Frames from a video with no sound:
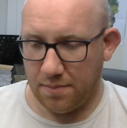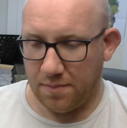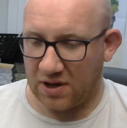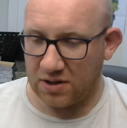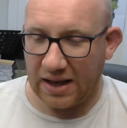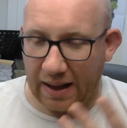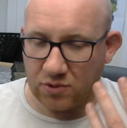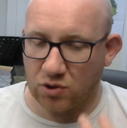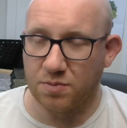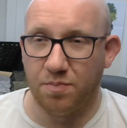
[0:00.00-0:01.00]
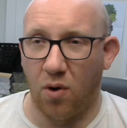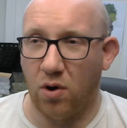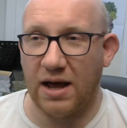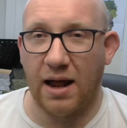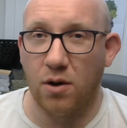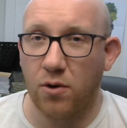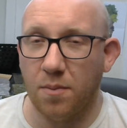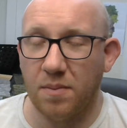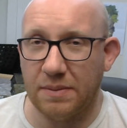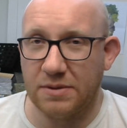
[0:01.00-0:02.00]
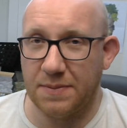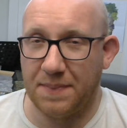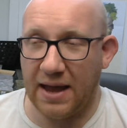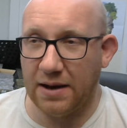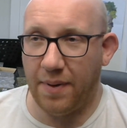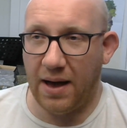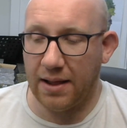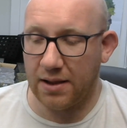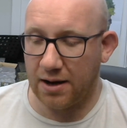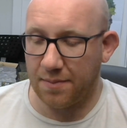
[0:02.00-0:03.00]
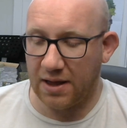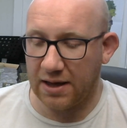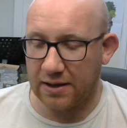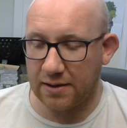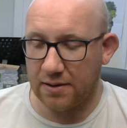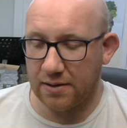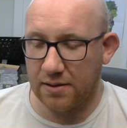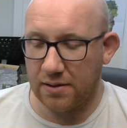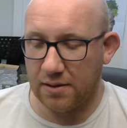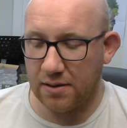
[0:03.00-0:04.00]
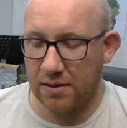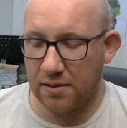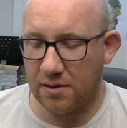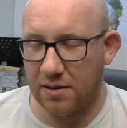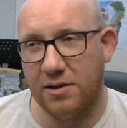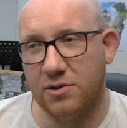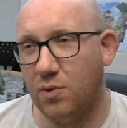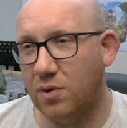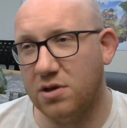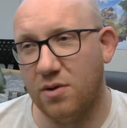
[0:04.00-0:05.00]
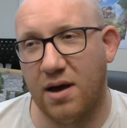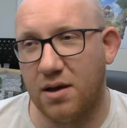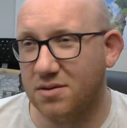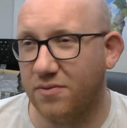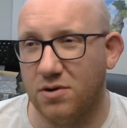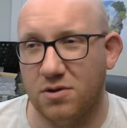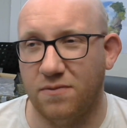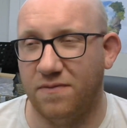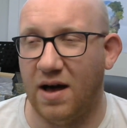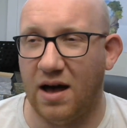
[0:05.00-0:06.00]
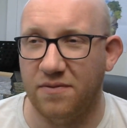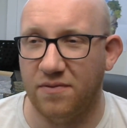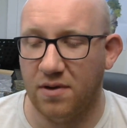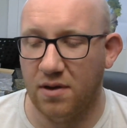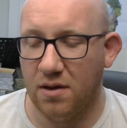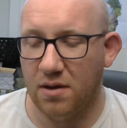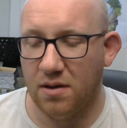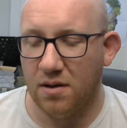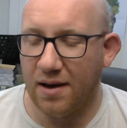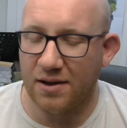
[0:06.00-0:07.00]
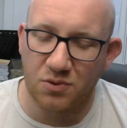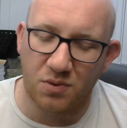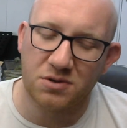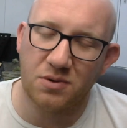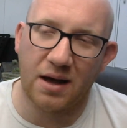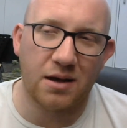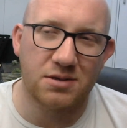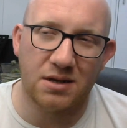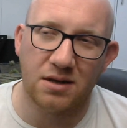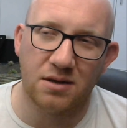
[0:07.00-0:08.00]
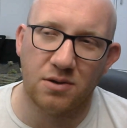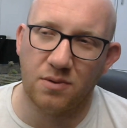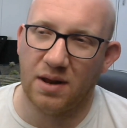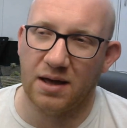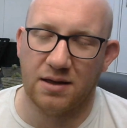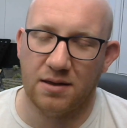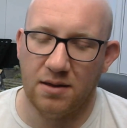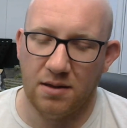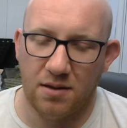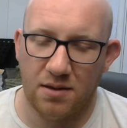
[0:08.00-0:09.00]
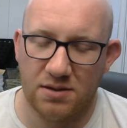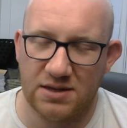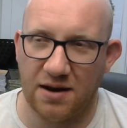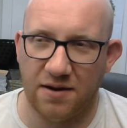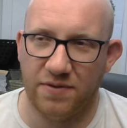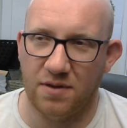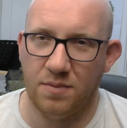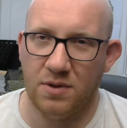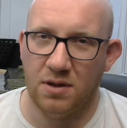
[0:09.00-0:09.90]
Because I'm just bored. I look at me to paint pile and I'm like, I don't want to do that because I've got to do 5. I don't want to do that because I need to do like 10 of them.